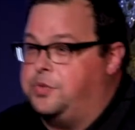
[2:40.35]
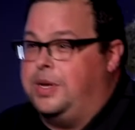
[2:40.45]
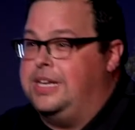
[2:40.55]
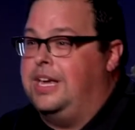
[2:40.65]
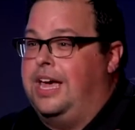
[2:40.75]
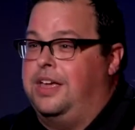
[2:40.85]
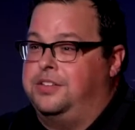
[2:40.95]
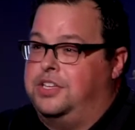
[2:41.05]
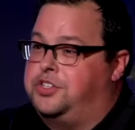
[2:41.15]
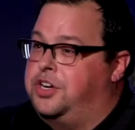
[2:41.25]
We,
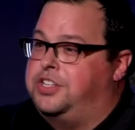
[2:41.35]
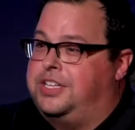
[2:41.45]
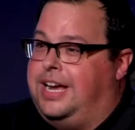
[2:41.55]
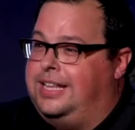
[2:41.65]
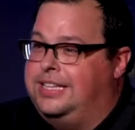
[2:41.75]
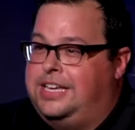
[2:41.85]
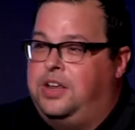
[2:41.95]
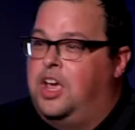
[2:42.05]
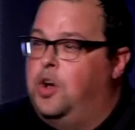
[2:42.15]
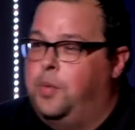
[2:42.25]
the church that I
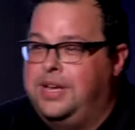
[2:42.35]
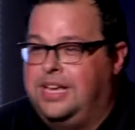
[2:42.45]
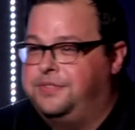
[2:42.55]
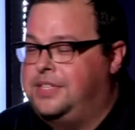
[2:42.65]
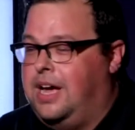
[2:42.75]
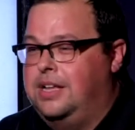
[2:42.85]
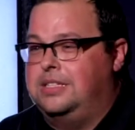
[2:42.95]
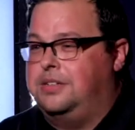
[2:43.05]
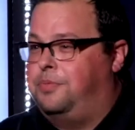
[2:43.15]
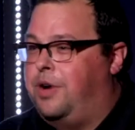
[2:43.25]
lead, we give
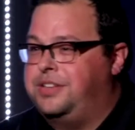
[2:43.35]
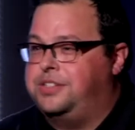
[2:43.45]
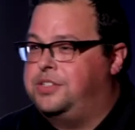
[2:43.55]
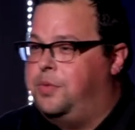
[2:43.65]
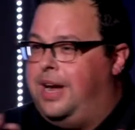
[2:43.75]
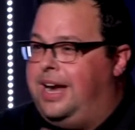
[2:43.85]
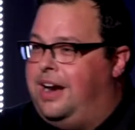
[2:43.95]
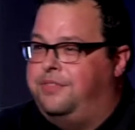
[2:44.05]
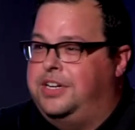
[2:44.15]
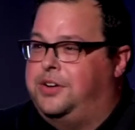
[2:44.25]
tons of presents away
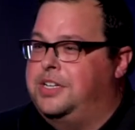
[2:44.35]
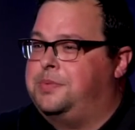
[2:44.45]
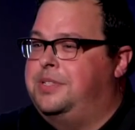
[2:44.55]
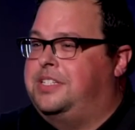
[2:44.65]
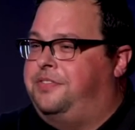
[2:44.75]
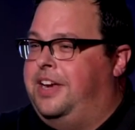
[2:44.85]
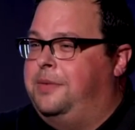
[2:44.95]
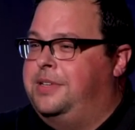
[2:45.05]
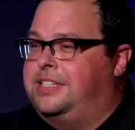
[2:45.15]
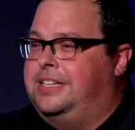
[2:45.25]
every Christmas to
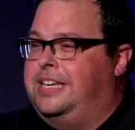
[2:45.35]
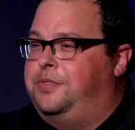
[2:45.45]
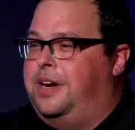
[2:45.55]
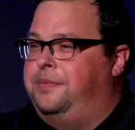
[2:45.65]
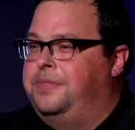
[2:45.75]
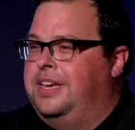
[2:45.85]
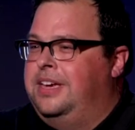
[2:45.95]
families in need, right?